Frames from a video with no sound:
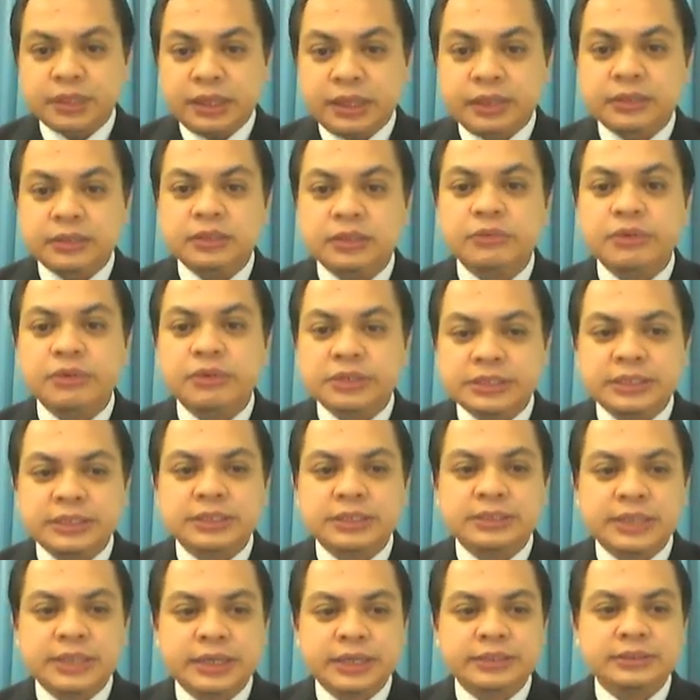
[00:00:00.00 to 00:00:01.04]
and the website
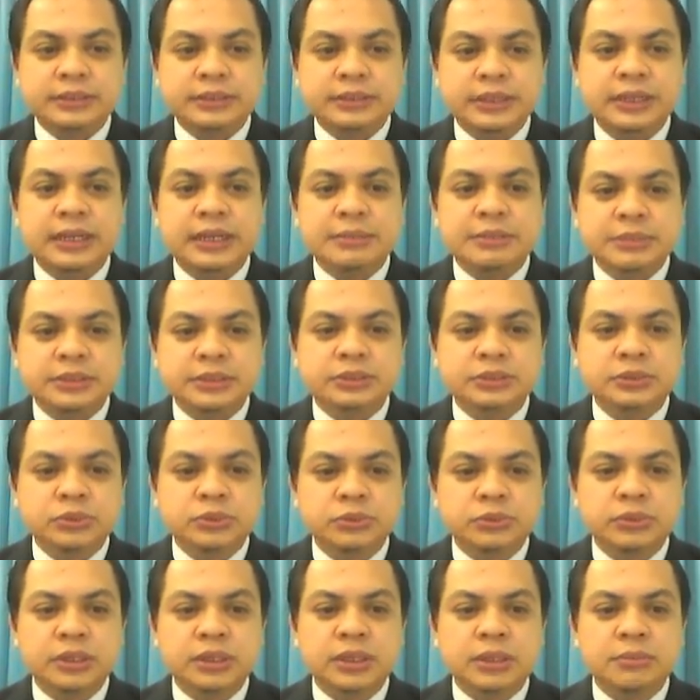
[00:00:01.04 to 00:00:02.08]
design element
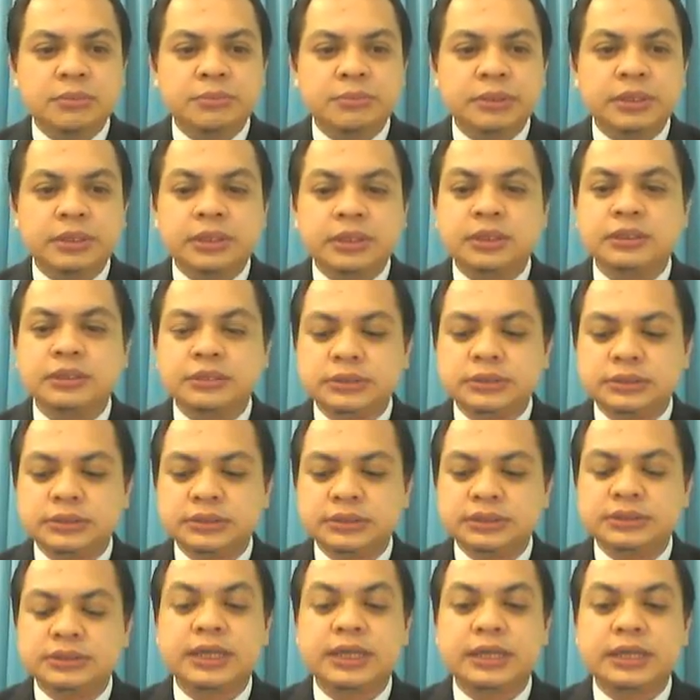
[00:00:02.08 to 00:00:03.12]
through empirical
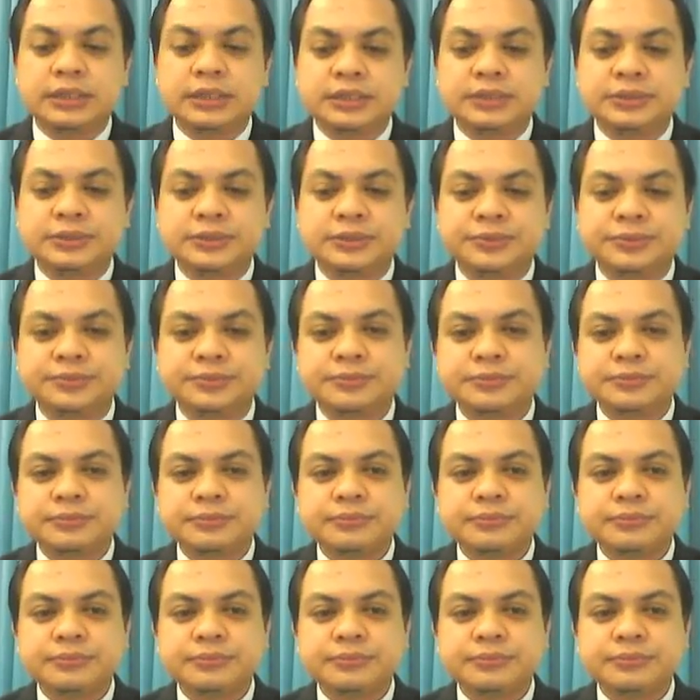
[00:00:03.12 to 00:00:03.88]
studies.